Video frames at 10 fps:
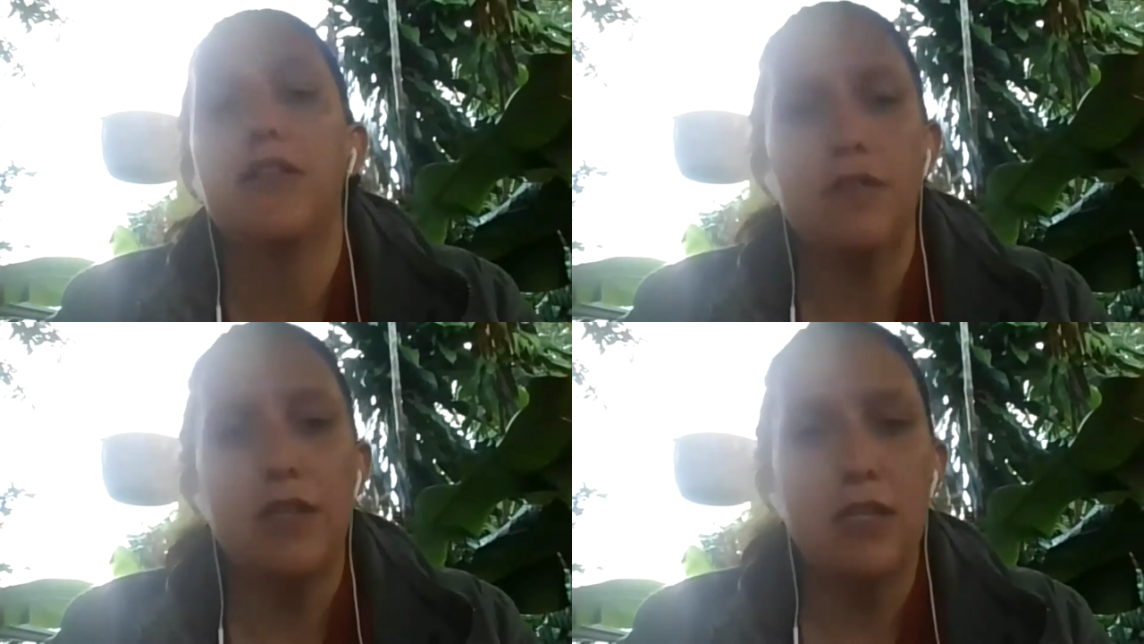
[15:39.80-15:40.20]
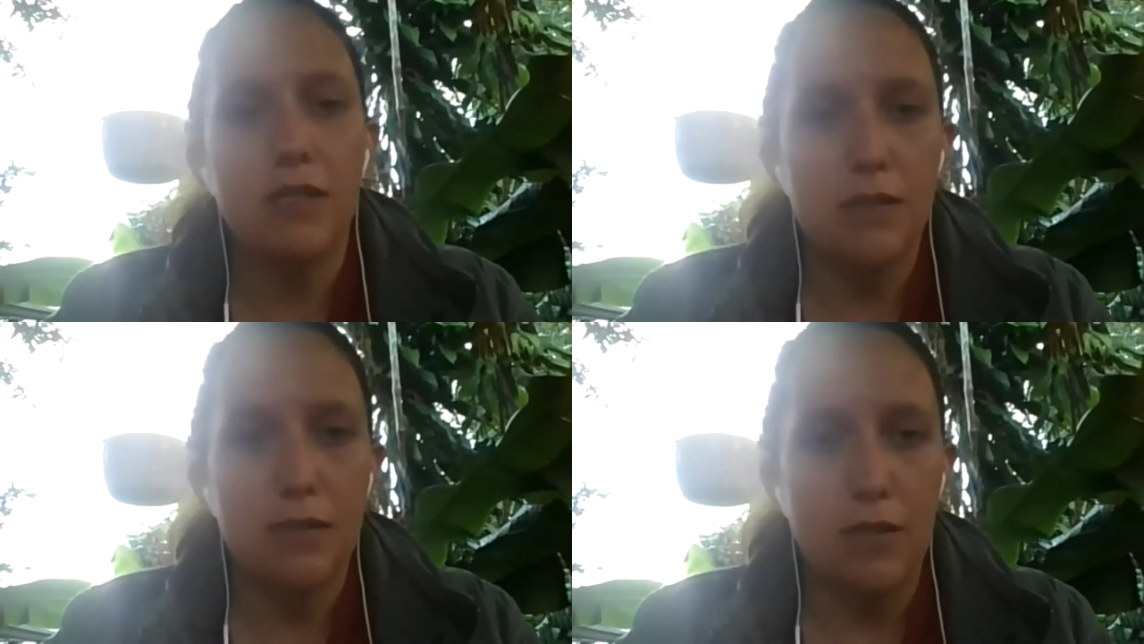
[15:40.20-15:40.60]
other thing
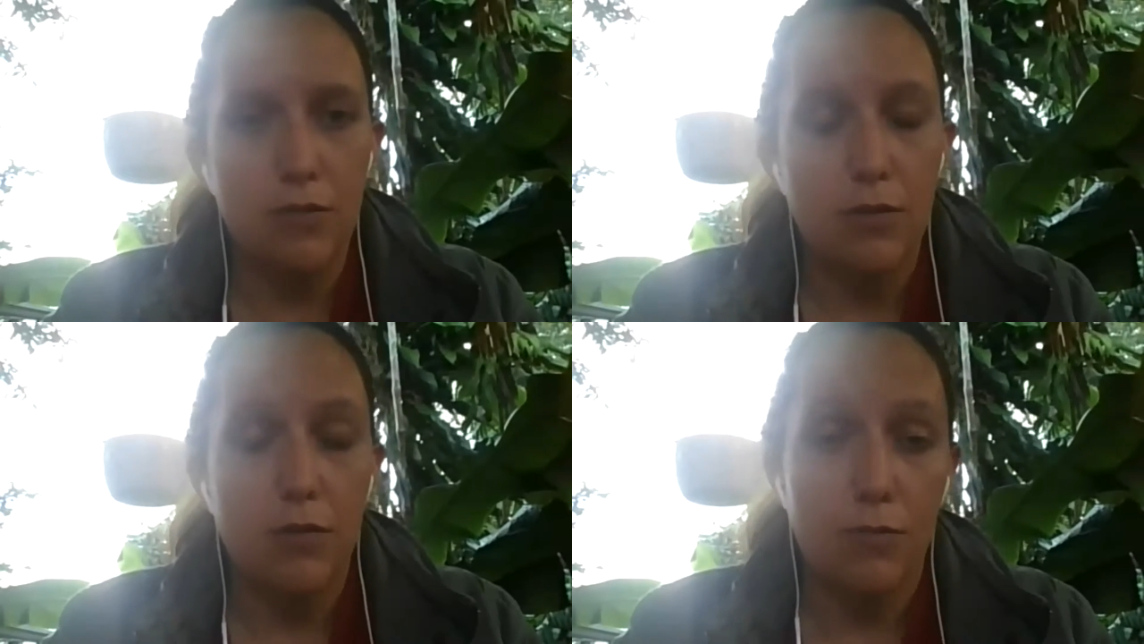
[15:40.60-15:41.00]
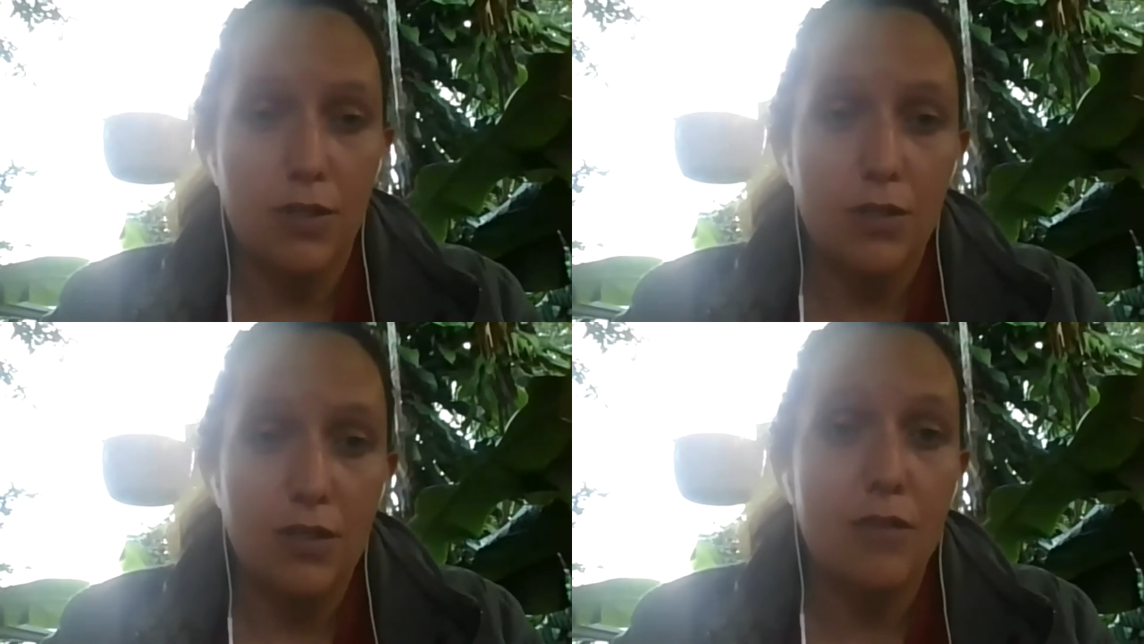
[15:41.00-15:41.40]
is that
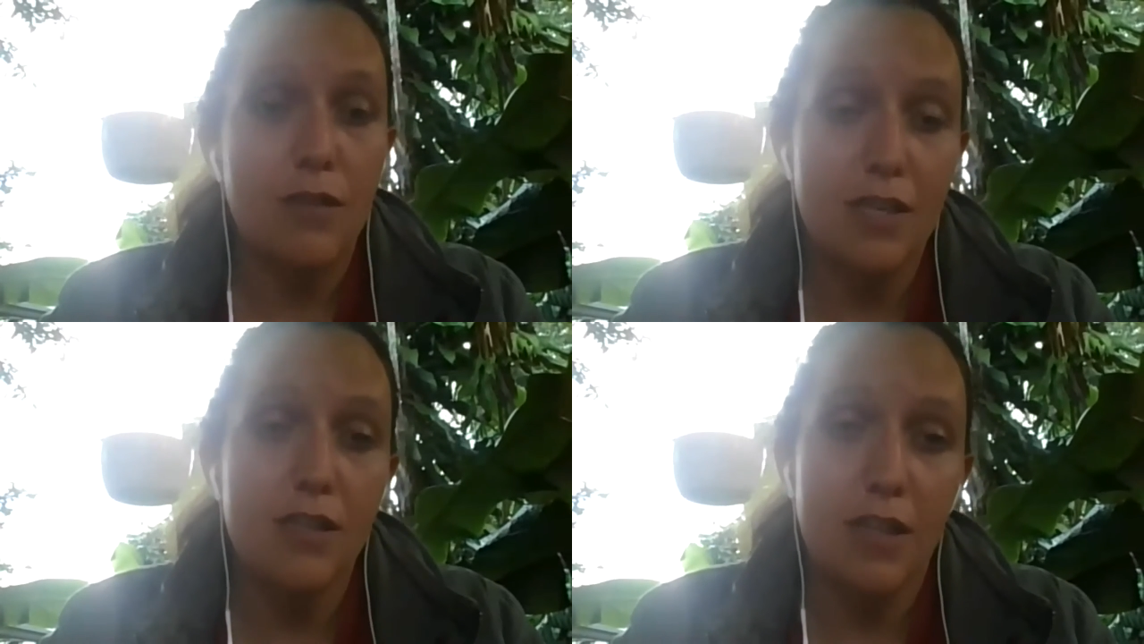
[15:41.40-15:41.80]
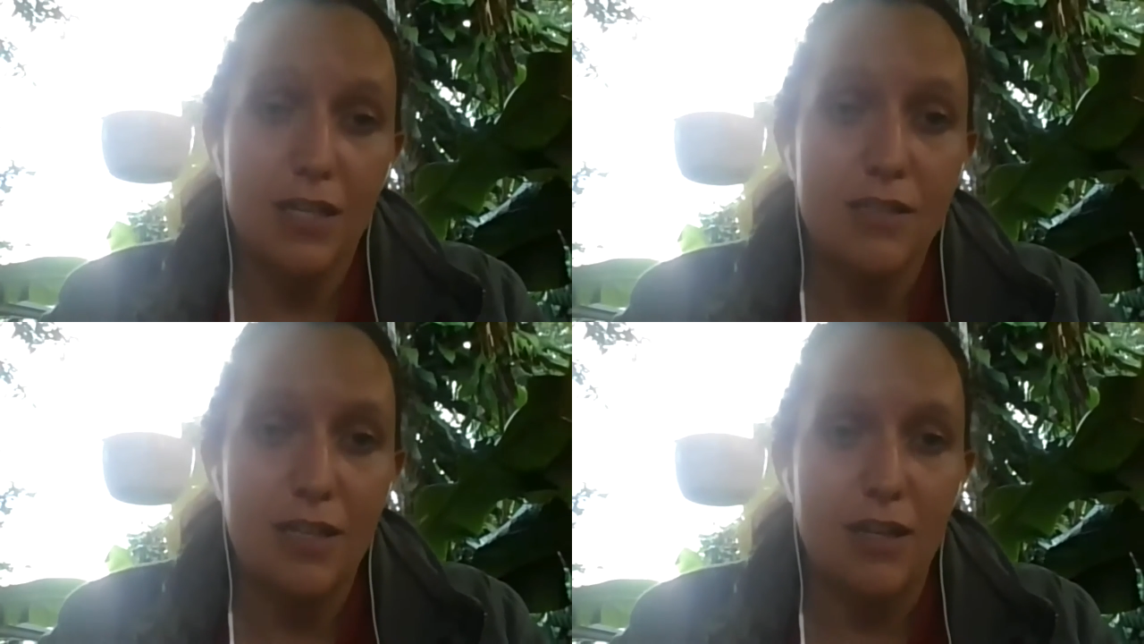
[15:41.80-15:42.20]
the thing that I
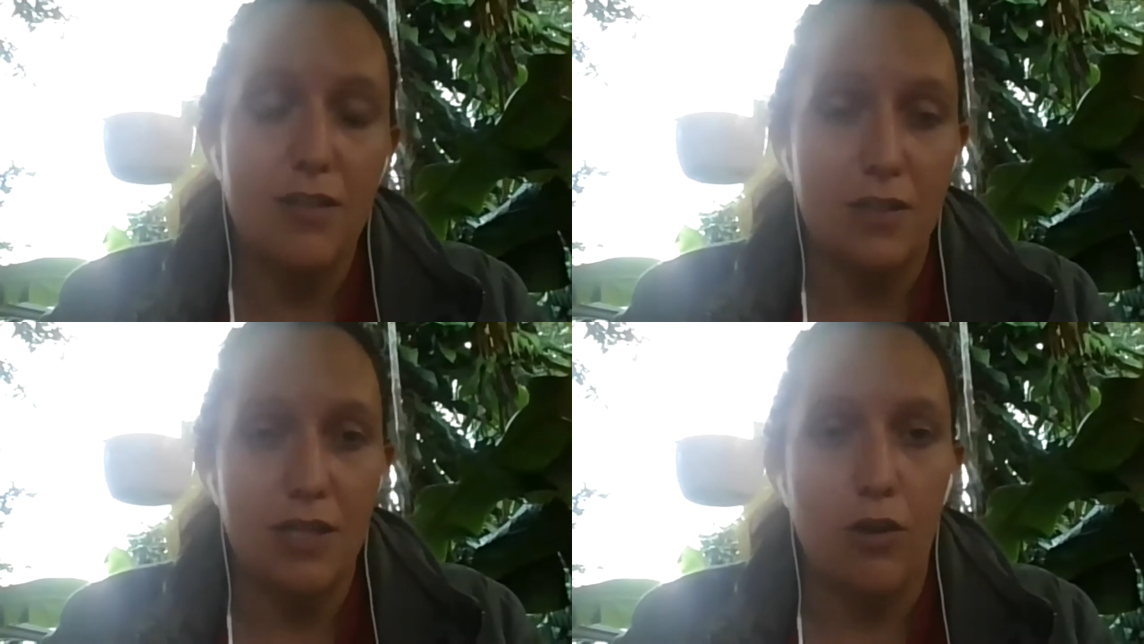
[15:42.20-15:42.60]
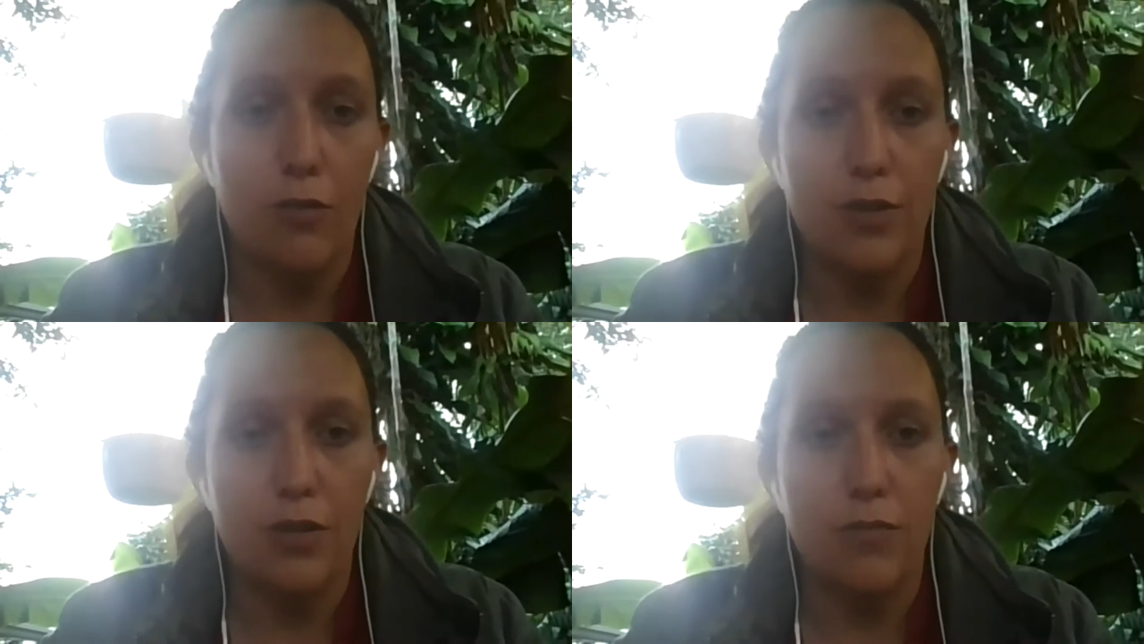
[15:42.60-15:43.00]
said, I think that
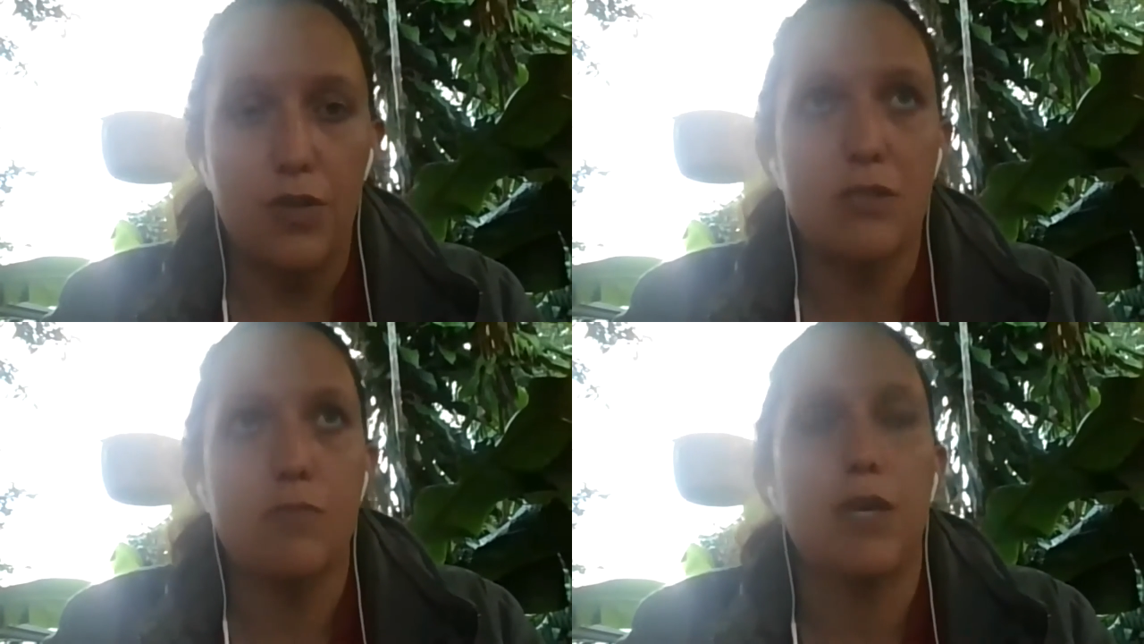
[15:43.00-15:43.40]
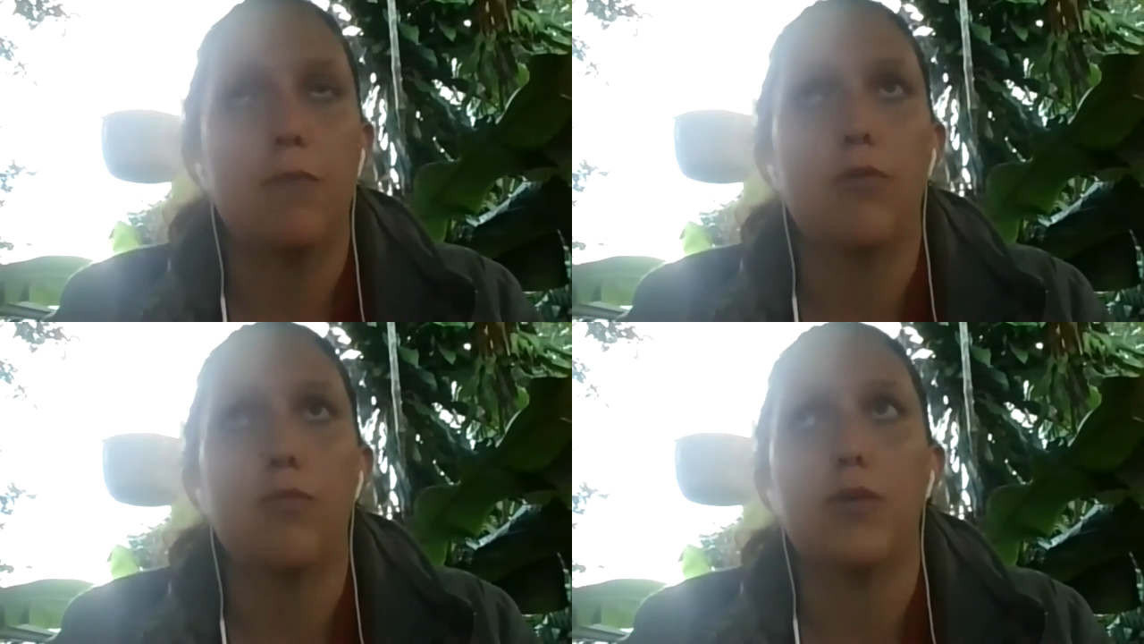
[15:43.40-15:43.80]
often convinced
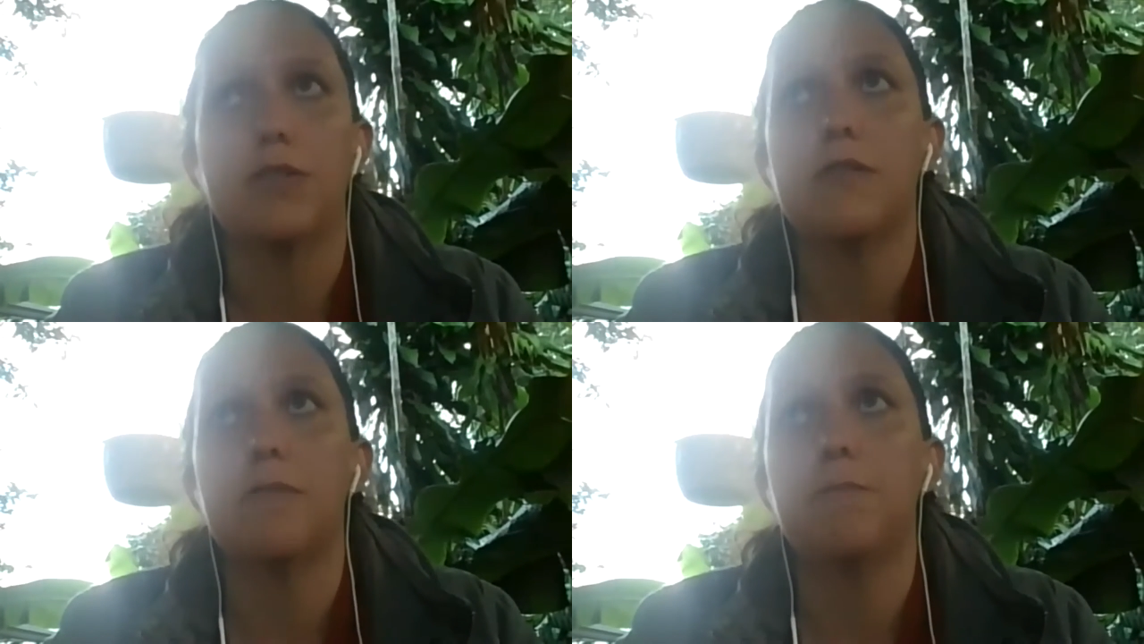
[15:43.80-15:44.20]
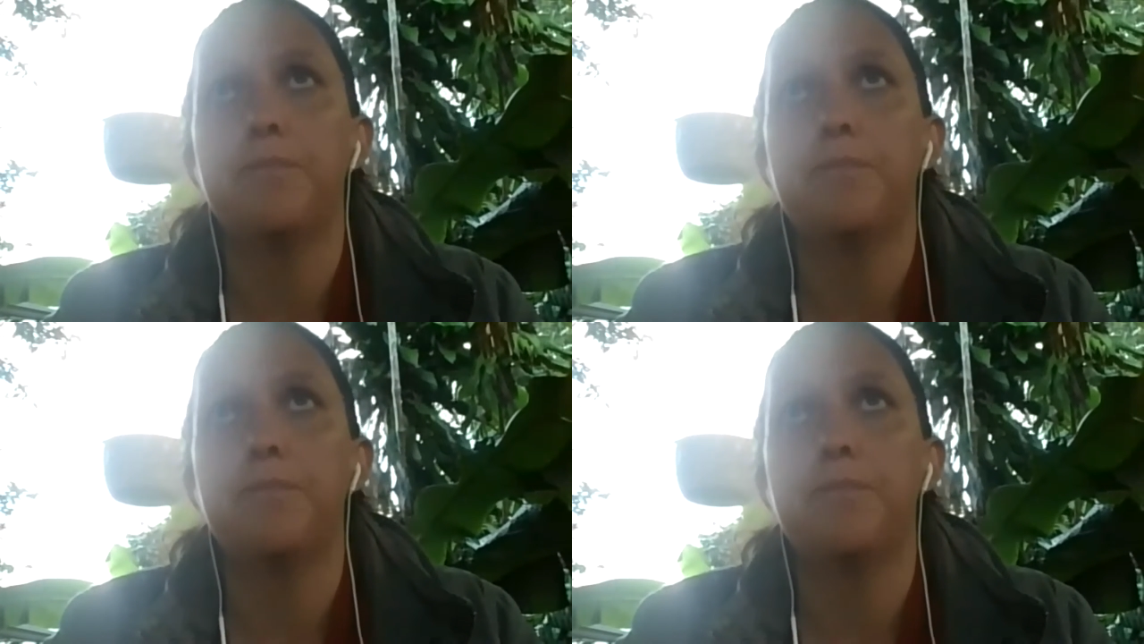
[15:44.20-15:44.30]
people was,